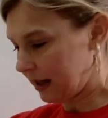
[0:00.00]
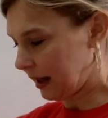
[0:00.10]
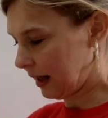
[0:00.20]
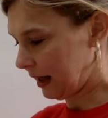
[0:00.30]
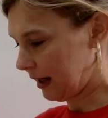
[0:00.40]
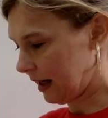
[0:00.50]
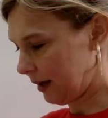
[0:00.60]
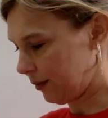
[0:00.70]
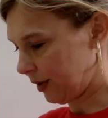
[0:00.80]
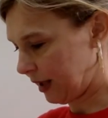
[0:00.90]
and
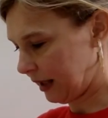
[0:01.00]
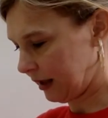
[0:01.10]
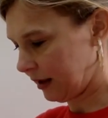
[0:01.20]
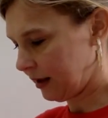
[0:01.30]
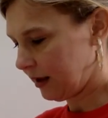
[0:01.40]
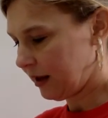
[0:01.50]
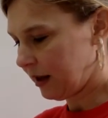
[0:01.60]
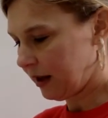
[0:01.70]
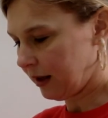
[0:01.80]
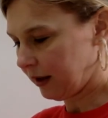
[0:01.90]
I'm putting
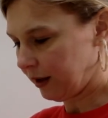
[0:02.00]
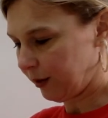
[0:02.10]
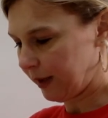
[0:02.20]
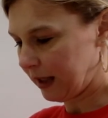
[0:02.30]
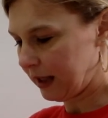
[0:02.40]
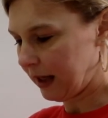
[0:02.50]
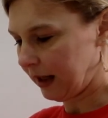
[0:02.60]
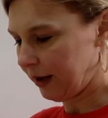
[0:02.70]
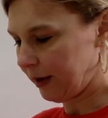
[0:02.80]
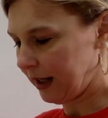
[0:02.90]
a little bit of
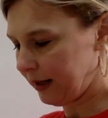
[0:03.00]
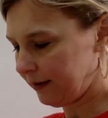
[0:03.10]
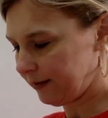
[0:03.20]
yellow in it.